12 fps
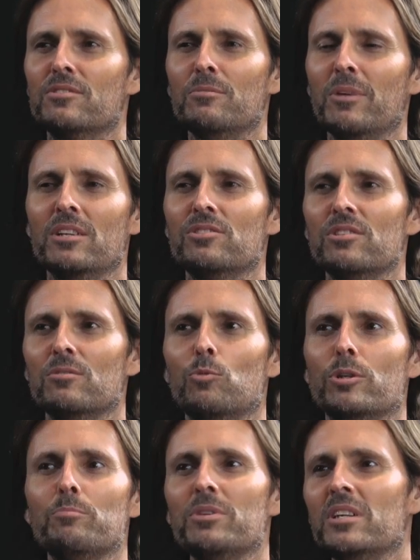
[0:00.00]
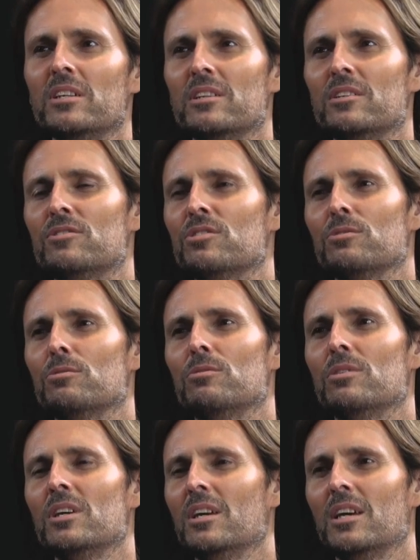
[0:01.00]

dimension would appear to